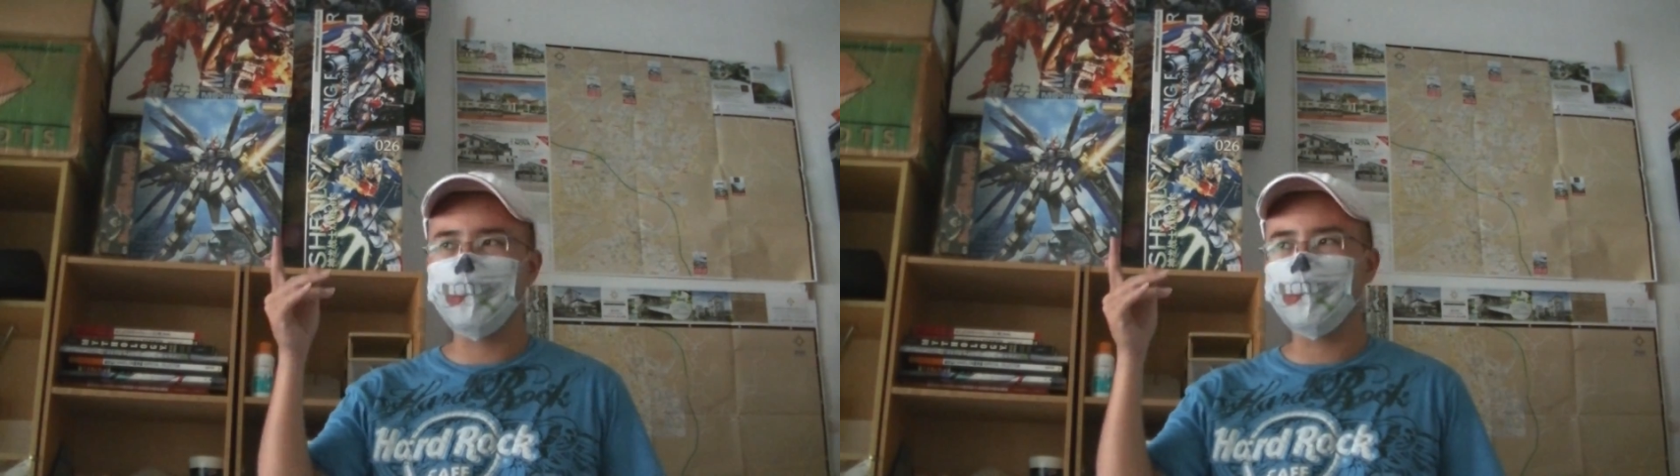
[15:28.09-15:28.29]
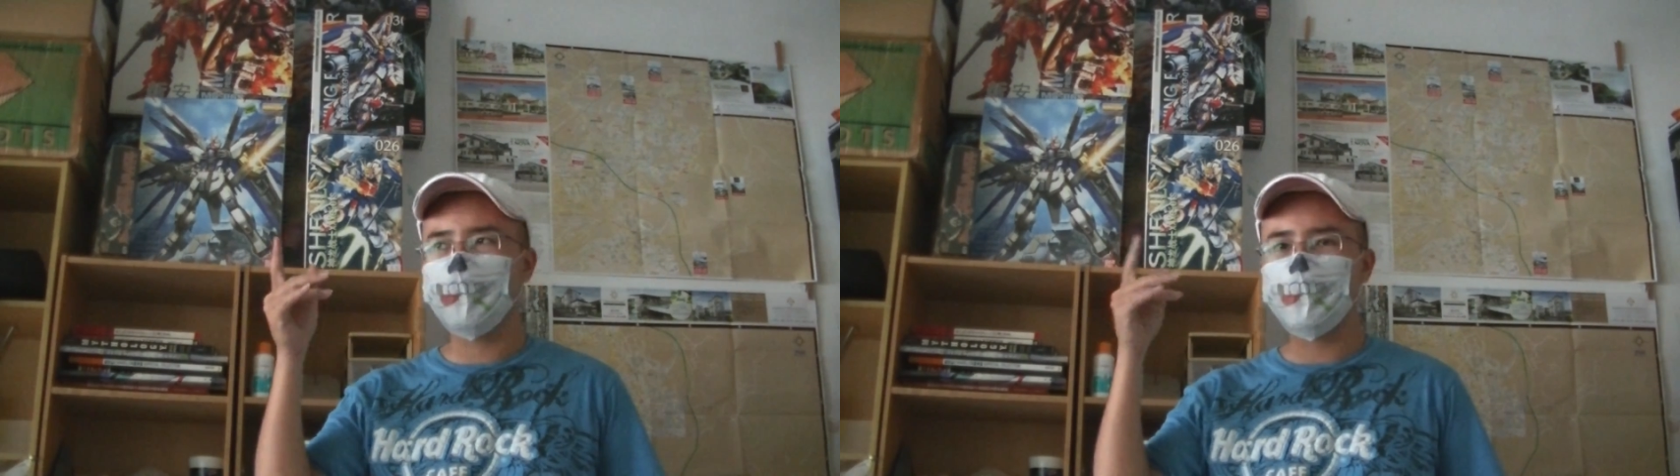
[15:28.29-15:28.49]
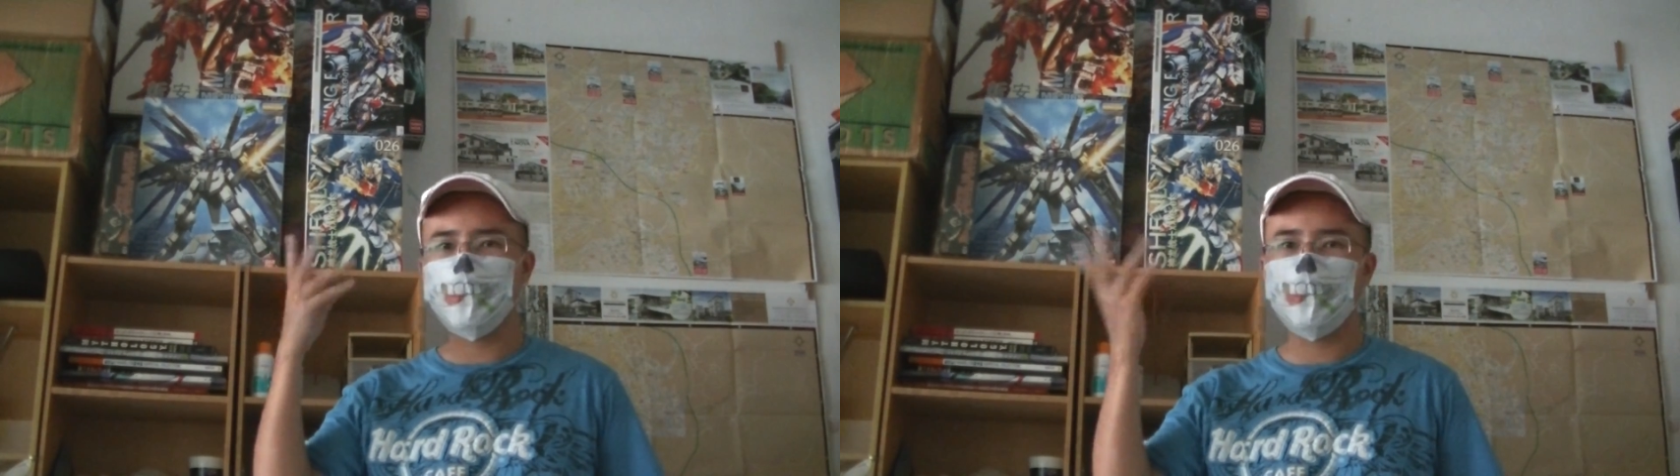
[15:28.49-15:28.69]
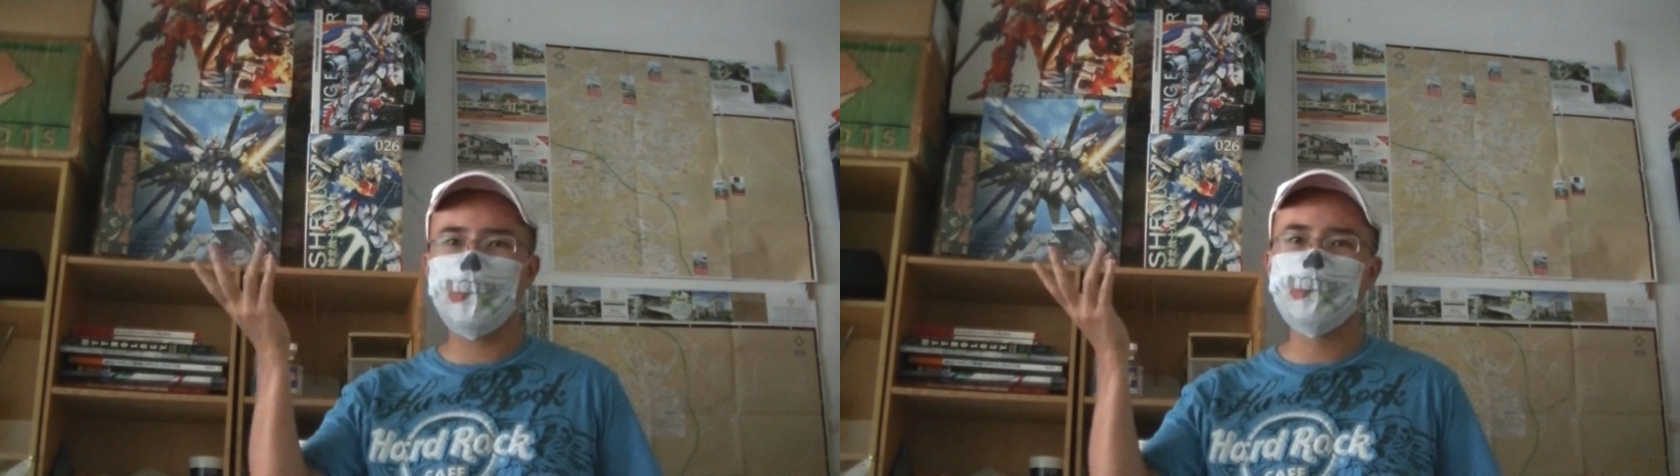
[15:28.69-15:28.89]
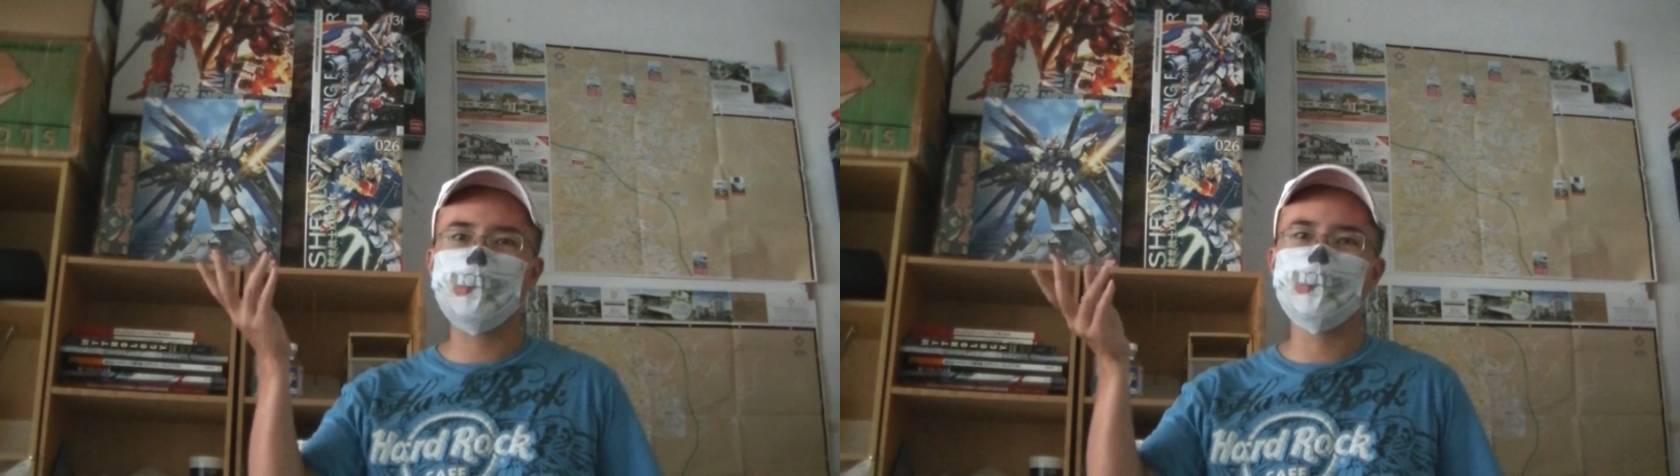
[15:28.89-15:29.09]
When it
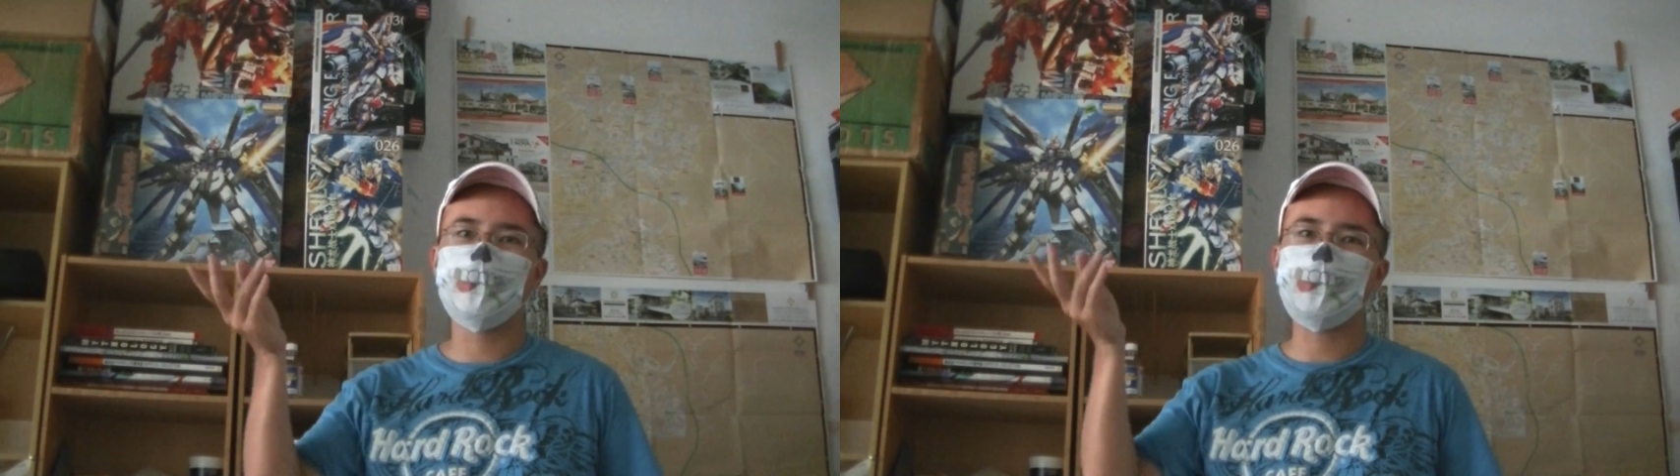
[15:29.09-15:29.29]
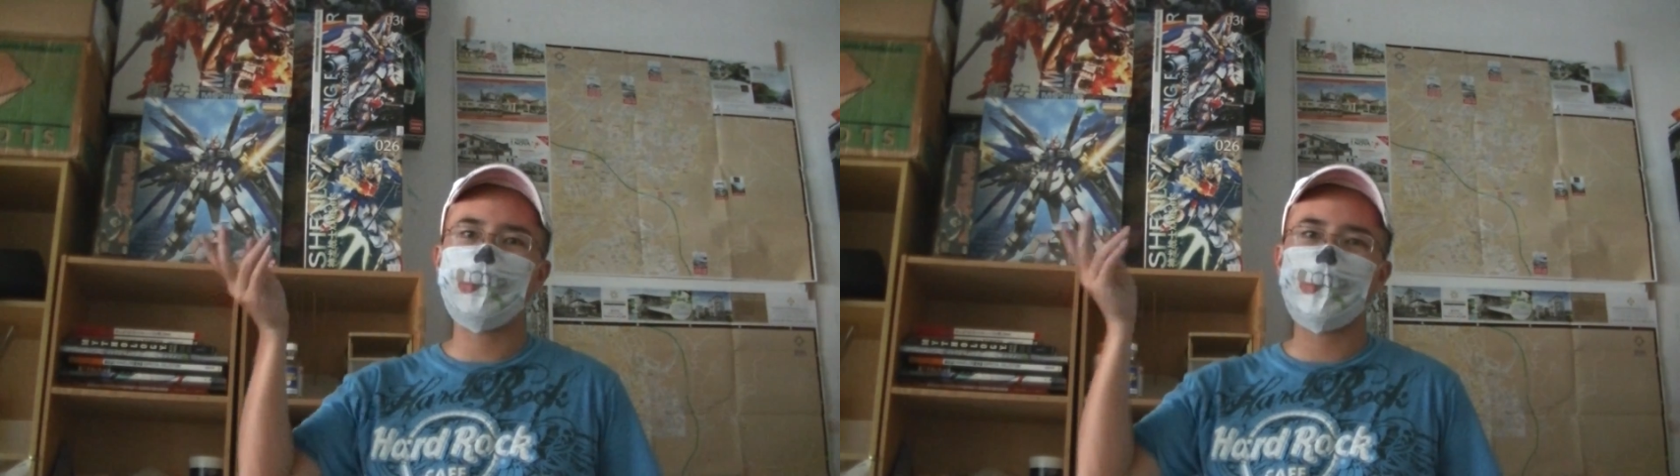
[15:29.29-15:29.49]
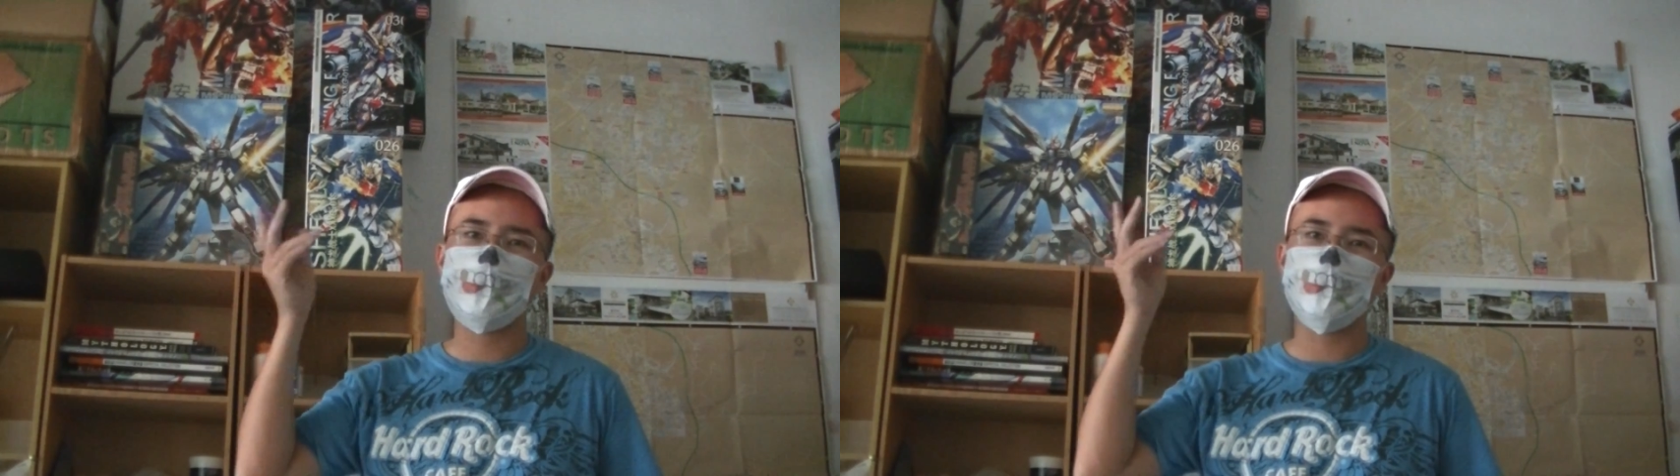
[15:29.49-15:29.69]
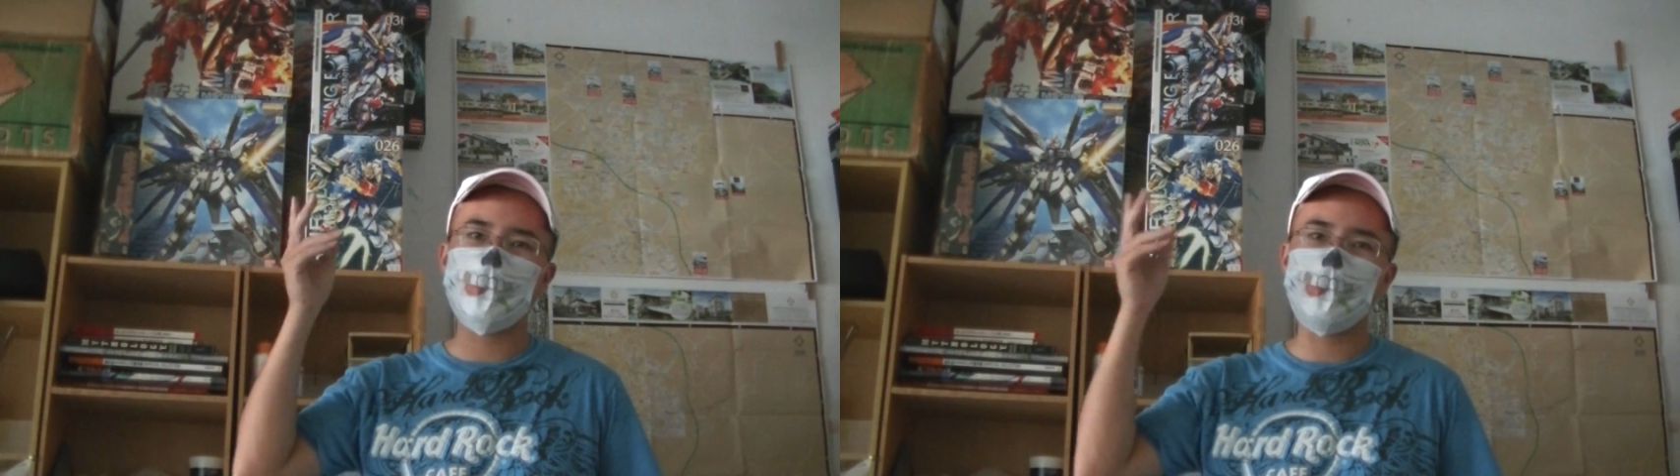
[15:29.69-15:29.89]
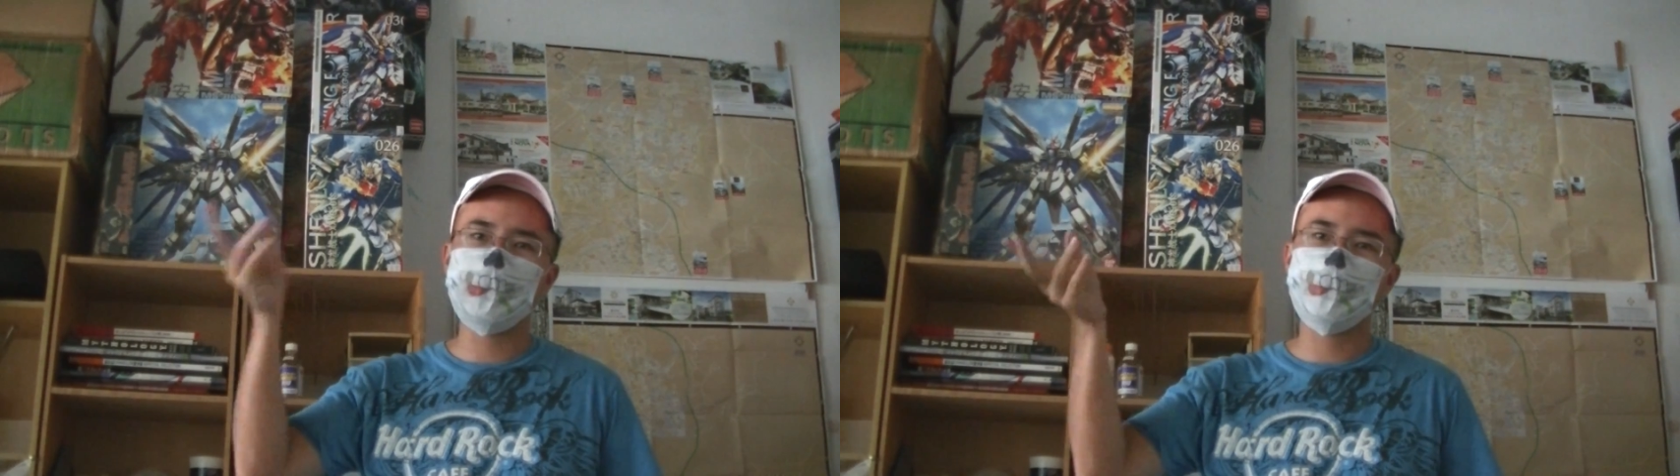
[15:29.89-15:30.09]
breaks, you want to get into
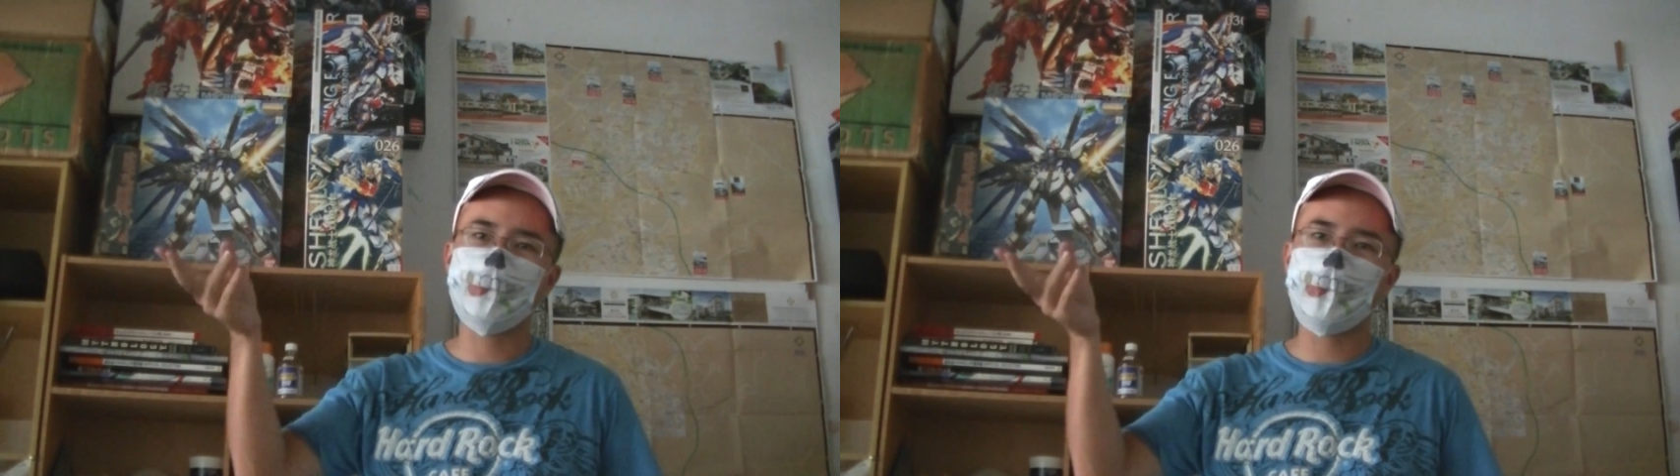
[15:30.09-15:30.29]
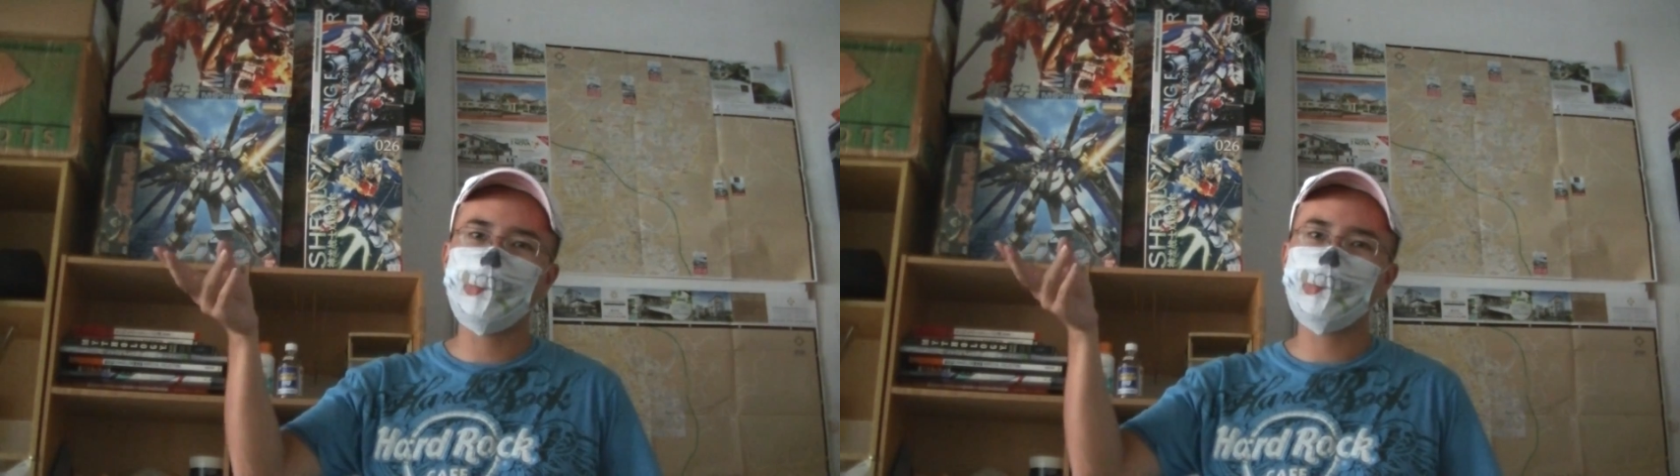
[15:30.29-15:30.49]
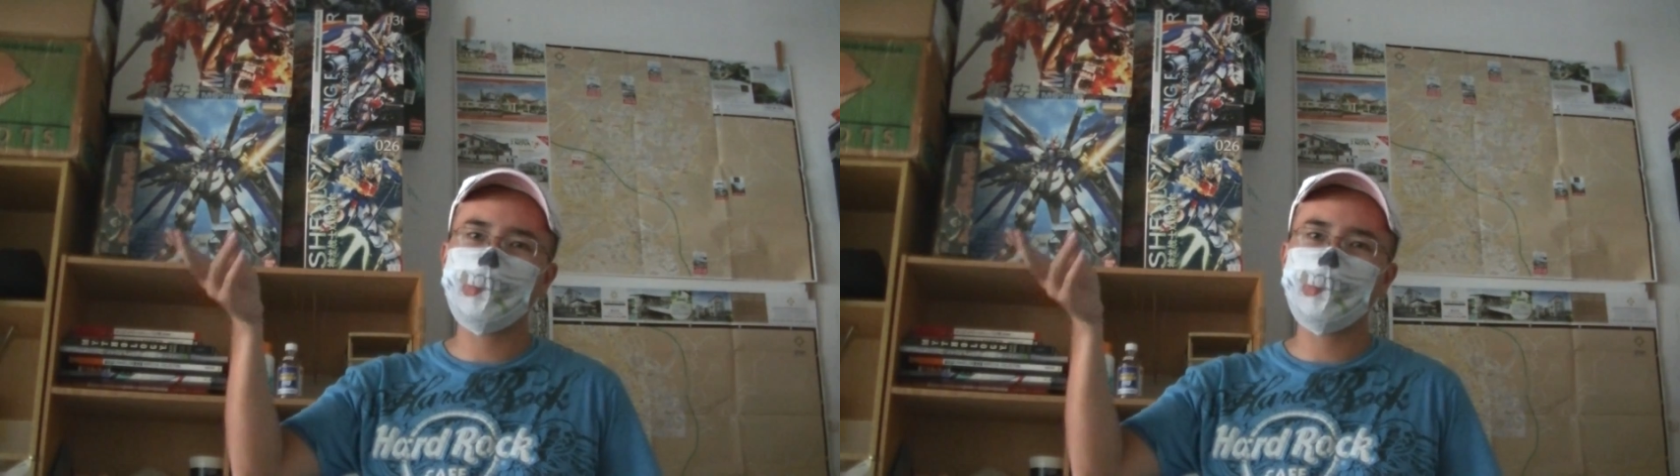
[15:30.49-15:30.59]
the inner frame.